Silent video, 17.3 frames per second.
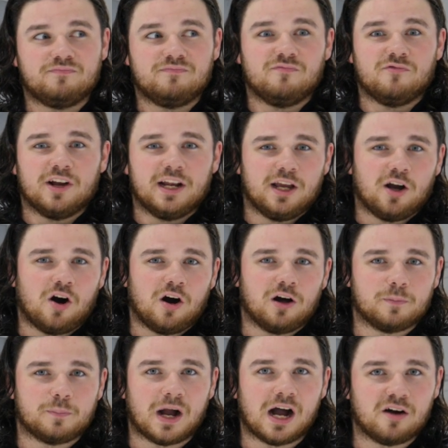really
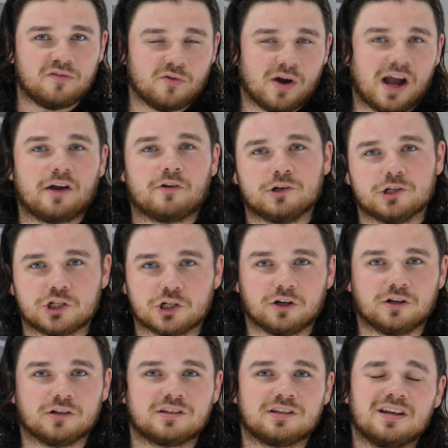hard, powerful, accurate
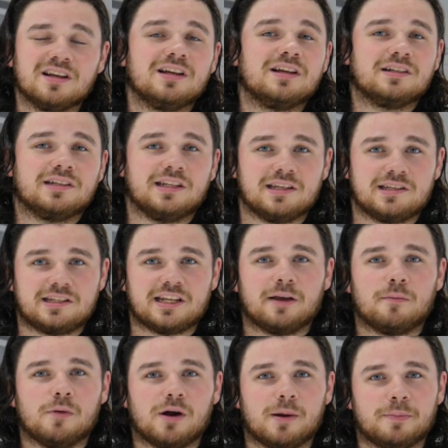shots, this
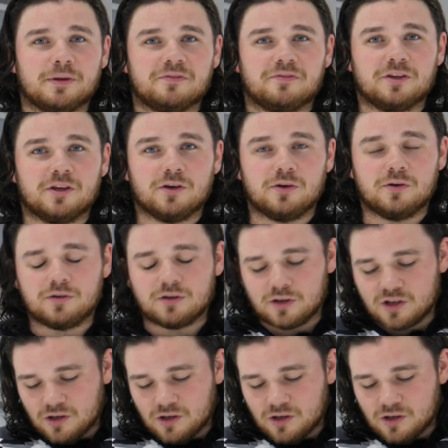stick might be for you.